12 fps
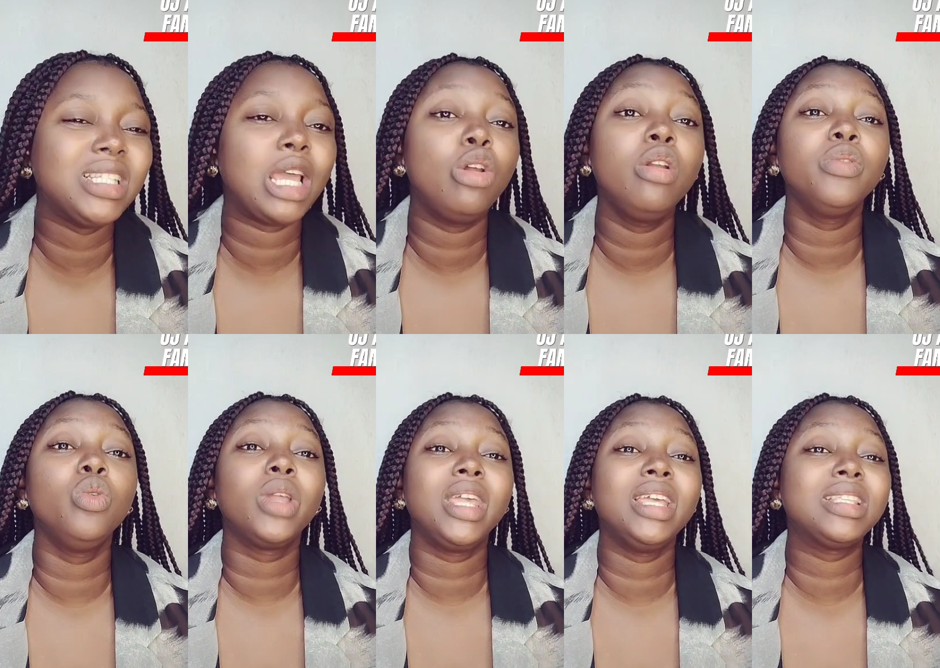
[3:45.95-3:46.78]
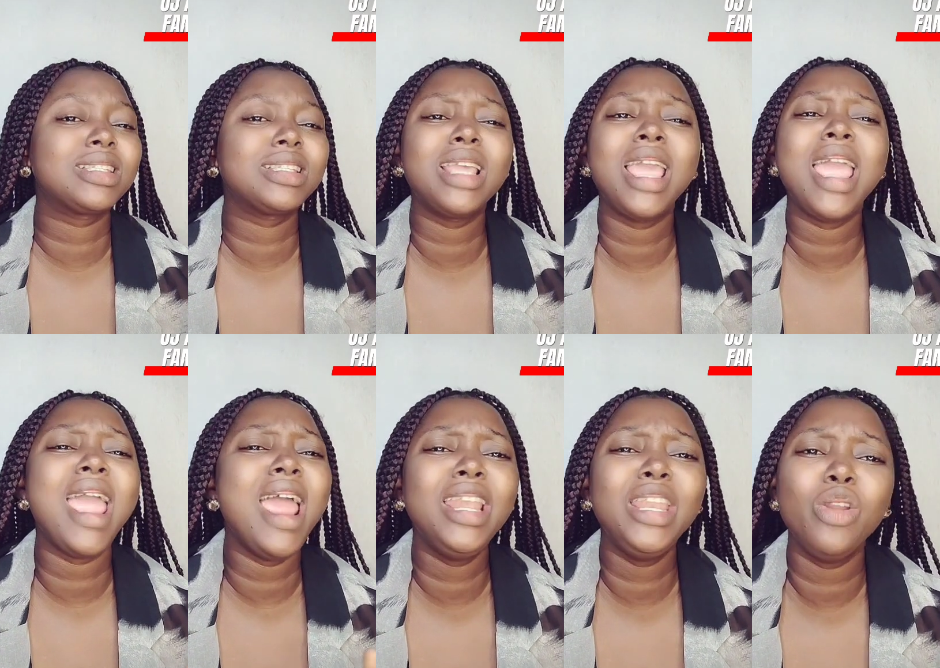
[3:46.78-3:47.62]
He cannot even locate
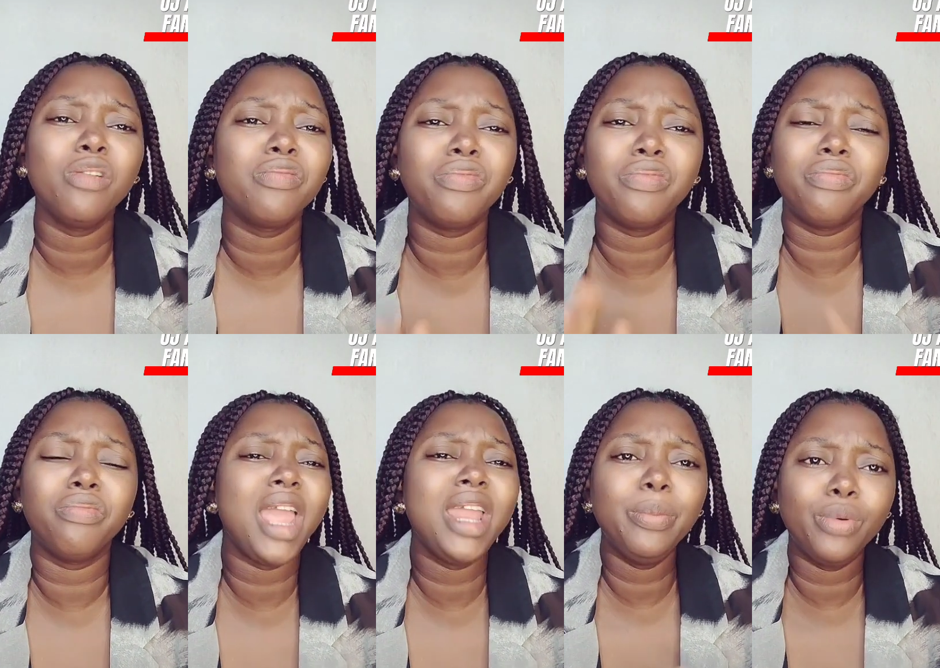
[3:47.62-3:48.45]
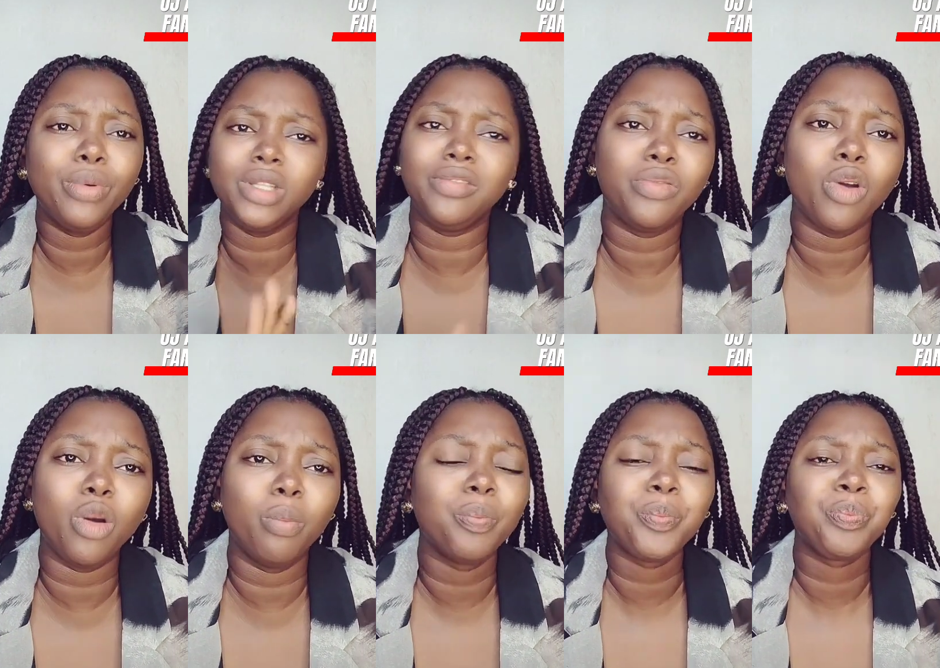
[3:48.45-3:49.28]
anybody
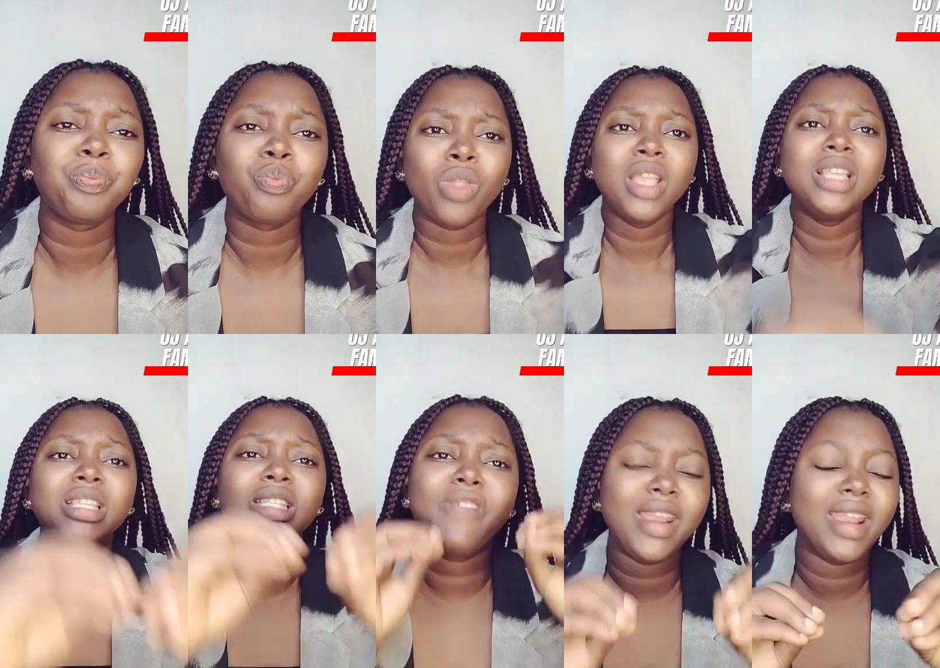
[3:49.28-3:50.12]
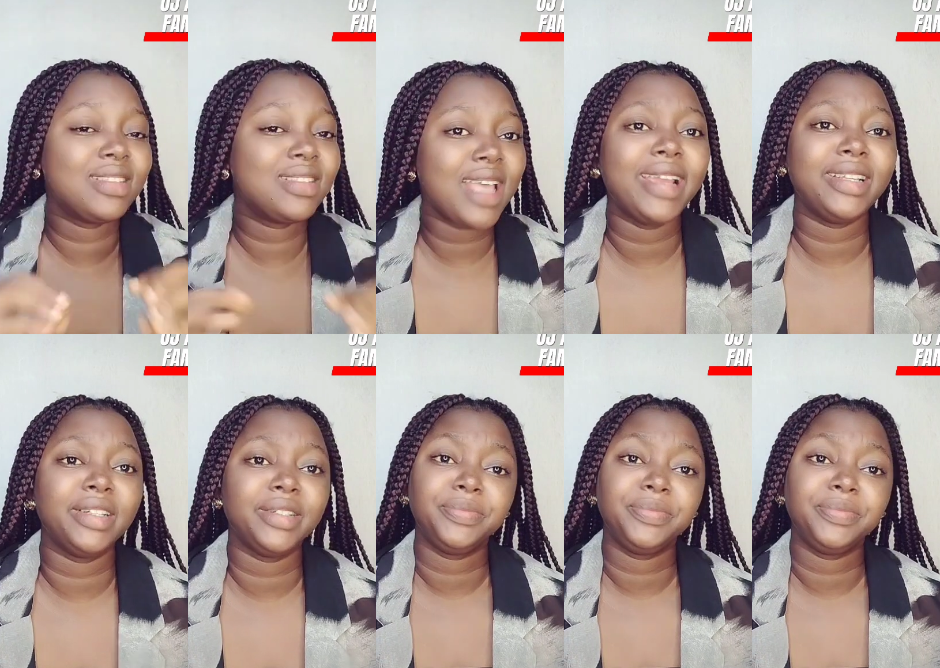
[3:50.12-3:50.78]
from his father's side.